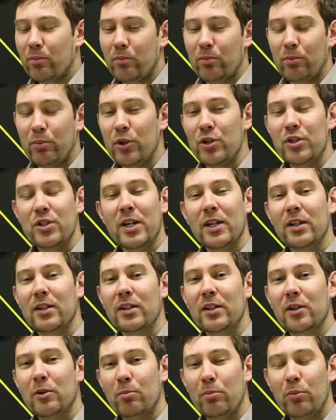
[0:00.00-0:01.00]
present
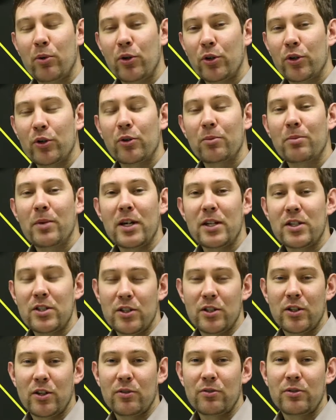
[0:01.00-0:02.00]
a
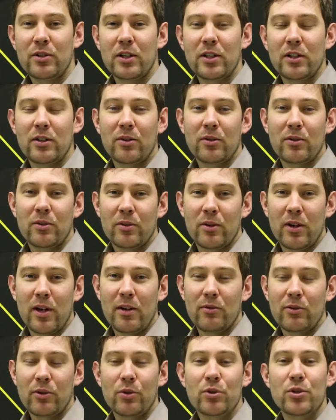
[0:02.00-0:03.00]
perturbation of the
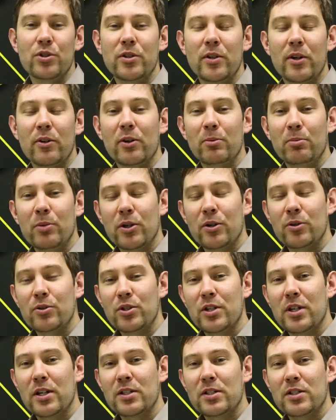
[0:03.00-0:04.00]
evolutionary
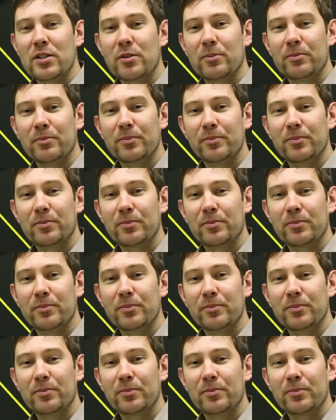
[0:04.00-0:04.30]
process.